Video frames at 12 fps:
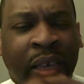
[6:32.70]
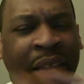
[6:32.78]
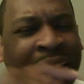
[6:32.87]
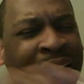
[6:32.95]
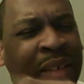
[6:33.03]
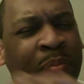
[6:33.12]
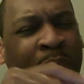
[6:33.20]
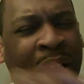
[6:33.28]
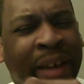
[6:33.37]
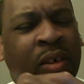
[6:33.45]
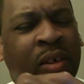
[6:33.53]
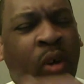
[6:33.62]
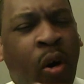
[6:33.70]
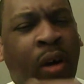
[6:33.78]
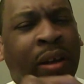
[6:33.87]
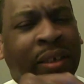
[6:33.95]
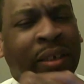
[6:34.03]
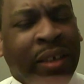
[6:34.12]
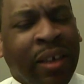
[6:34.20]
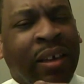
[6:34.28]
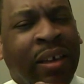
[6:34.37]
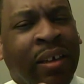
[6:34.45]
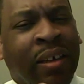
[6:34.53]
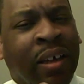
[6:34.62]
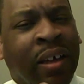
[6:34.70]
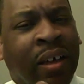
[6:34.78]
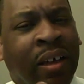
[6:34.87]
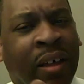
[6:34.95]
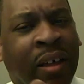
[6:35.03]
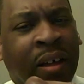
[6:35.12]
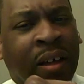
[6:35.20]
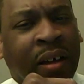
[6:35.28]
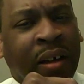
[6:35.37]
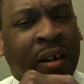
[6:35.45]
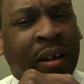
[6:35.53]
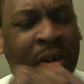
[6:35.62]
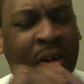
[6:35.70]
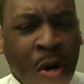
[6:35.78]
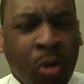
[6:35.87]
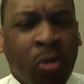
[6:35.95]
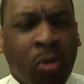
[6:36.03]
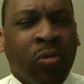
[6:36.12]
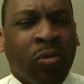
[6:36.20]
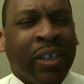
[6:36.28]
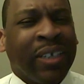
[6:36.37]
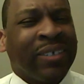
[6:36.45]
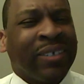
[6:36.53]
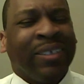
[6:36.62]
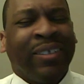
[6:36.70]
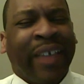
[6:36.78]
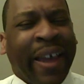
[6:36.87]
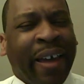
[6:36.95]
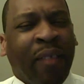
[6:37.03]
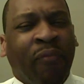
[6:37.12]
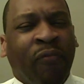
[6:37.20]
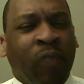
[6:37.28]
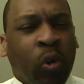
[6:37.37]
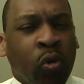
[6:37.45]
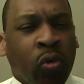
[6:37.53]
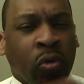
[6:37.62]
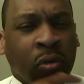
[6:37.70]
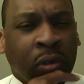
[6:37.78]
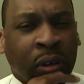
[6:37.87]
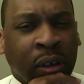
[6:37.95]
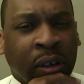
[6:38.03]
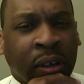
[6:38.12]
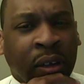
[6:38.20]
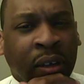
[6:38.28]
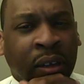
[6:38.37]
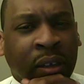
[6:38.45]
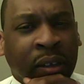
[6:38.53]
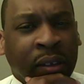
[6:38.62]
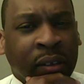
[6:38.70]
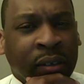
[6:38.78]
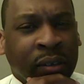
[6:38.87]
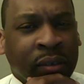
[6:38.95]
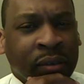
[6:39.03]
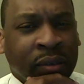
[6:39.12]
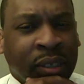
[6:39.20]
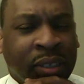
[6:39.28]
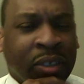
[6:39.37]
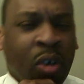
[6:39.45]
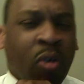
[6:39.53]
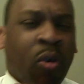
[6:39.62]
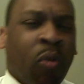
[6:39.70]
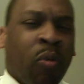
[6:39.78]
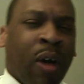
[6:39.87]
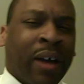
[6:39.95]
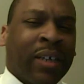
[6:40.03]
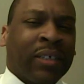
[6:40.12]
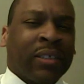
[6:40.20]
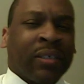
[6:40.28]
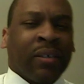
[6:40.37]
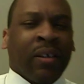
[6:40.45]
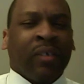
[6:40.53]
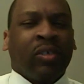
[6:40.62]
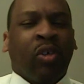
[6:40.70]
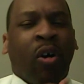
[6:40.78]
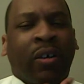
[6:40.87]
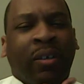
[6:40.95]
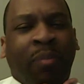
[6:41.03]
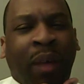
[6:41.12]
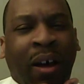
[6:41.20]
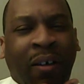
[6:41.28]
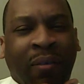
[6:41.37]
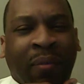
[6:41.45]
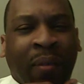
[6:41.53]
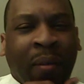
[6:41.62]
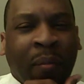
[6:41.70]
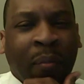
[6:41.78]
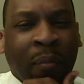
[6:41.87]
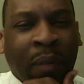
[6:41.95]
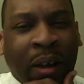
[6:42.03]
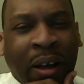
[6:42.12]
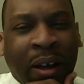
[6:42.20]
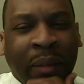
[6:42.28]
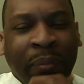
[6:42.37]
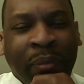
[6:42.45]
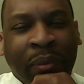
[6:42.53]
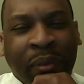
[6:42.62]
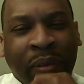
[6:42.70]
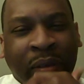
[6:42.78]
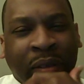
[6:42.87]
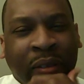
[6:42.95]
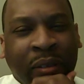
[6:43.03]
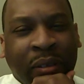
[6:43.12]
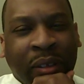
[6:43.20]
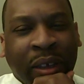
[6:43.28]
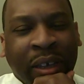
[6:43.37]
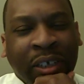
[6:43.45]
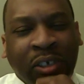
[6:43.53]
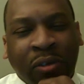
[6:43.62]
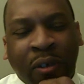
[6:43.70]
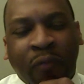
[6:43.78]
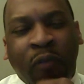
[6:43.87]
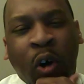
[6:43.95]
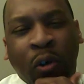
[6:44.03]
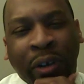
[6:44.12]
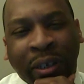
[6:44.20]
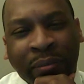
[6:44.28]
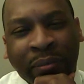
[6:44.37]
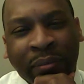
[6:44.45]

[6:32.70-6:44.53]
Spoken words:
Anybody calling King a coon is a damn fool. This Uncle Ruckus talked about the issue of voting.